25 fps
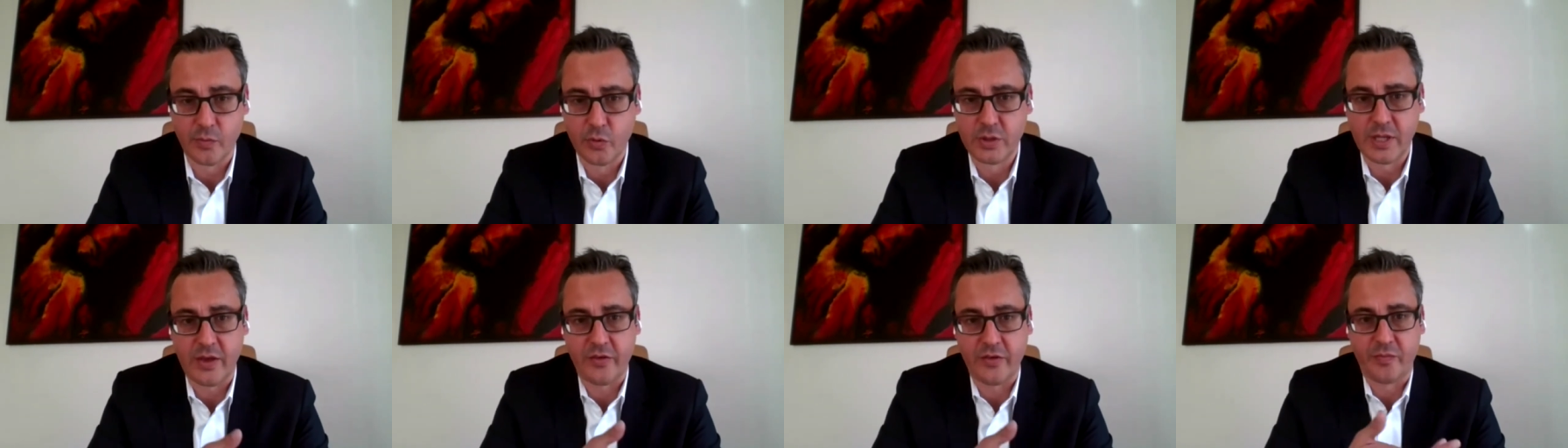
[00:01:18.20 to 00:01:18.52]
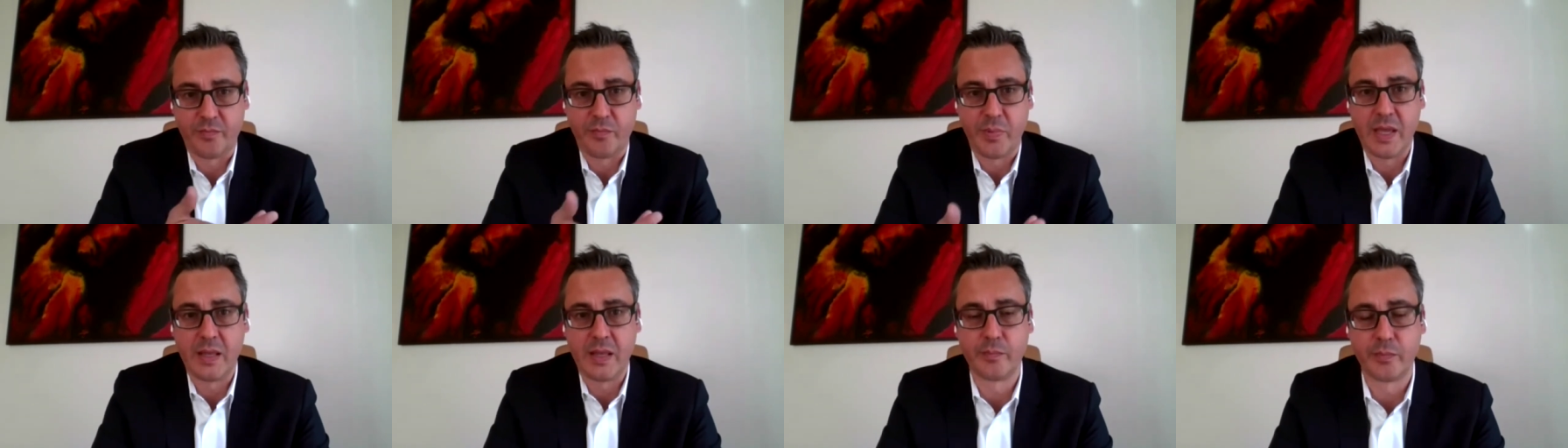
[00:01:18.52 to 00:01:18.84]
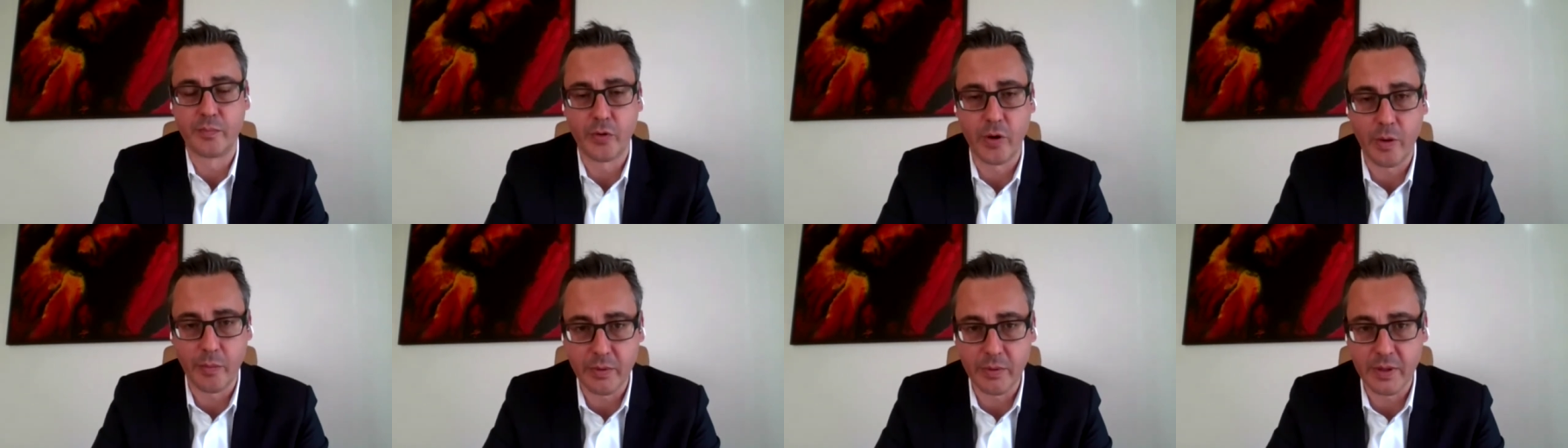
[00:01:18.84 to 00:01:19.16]
would have
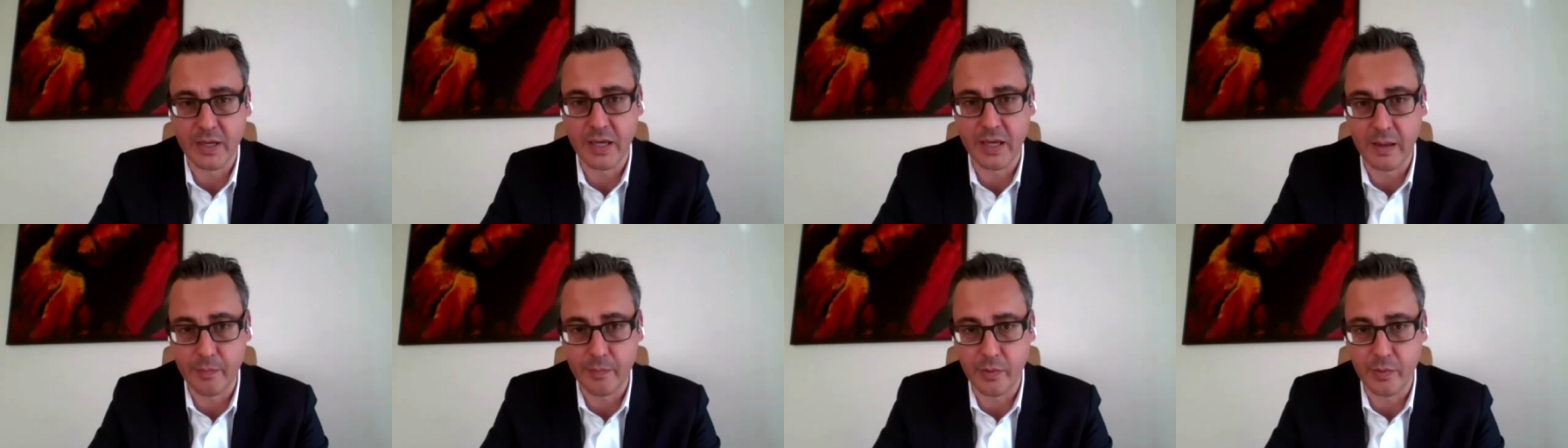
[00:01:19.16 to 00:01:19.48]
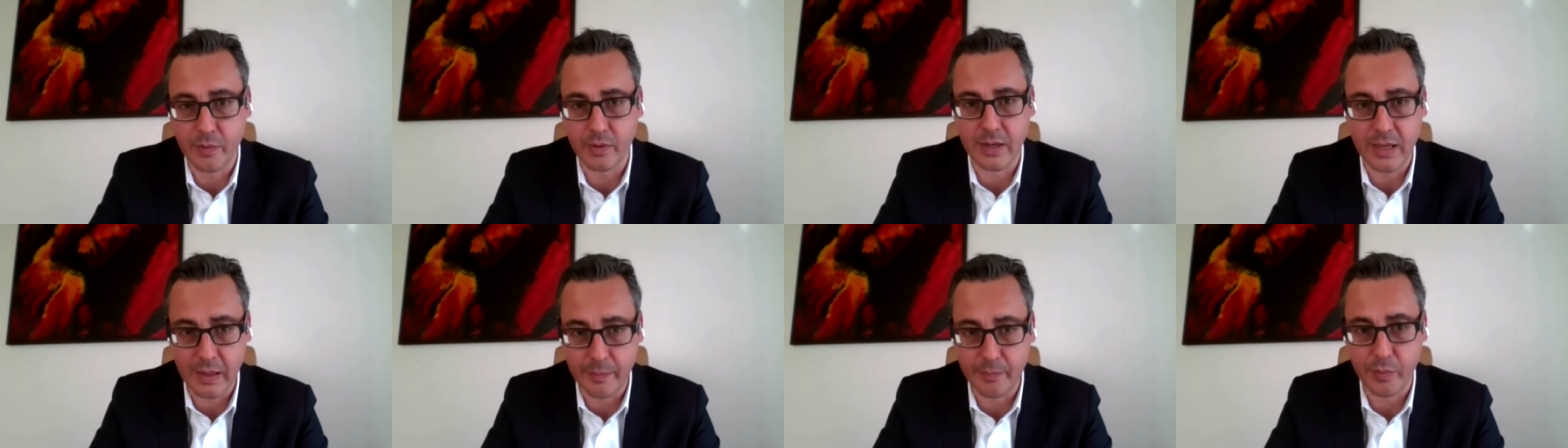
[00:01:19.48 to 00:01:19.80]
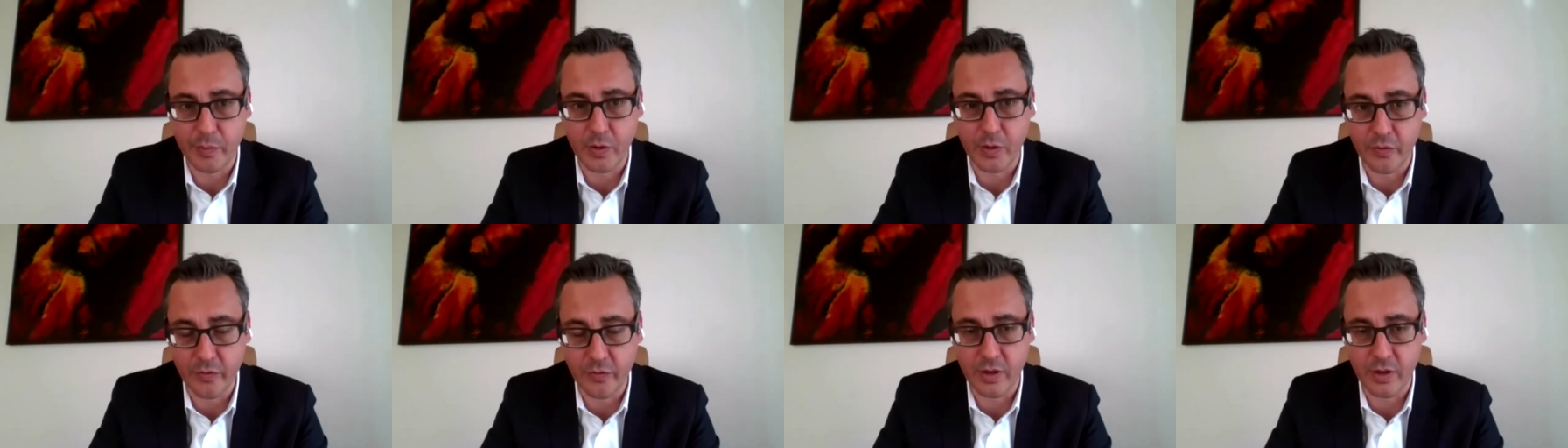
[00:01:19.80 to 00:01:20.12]
been probably a couple,
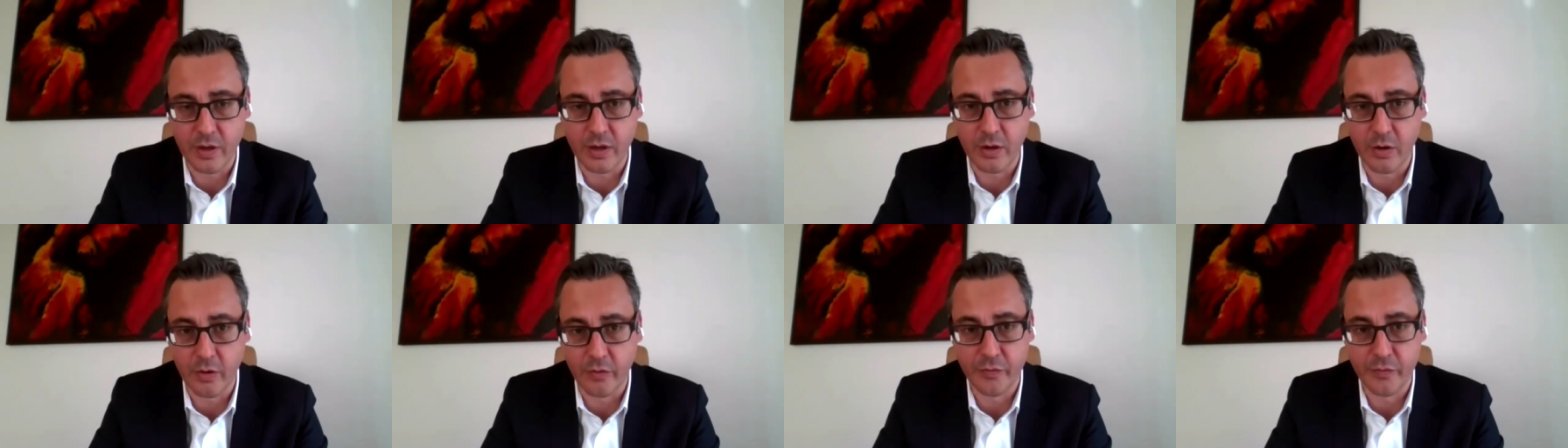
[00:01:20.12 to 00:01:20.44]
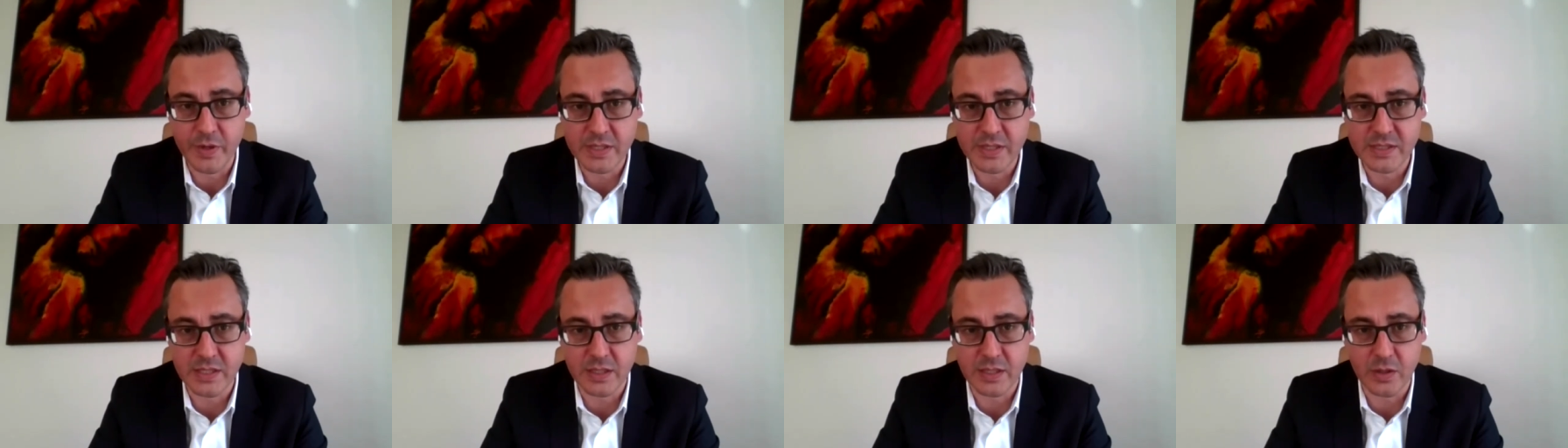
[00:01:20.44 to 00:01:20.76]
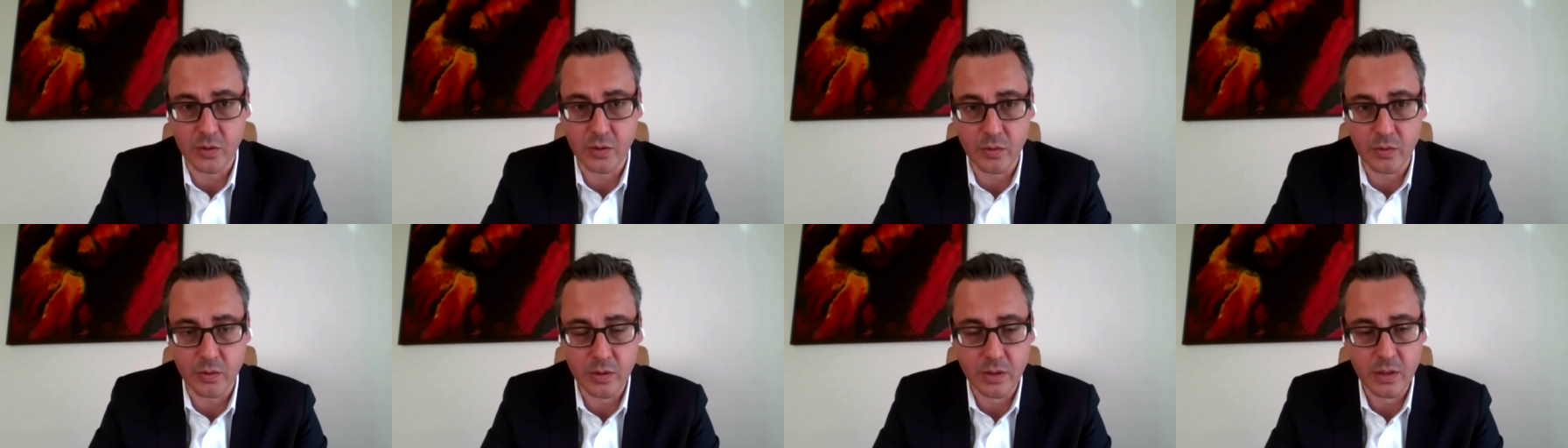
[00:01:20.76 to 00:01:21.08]
couple of, of weeks
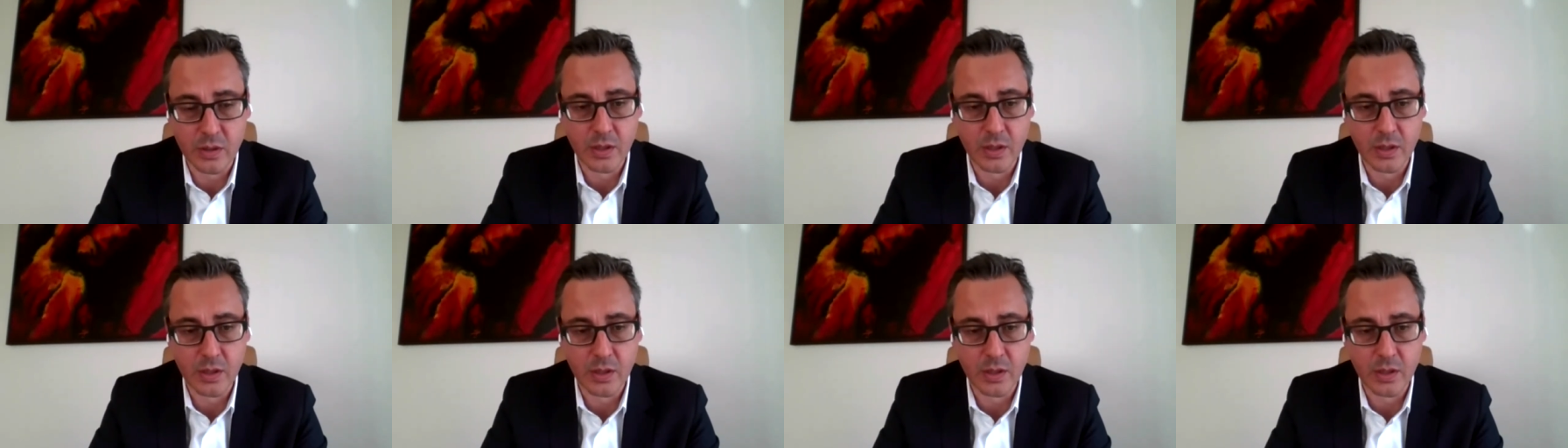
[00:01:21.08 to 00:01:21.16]
ago.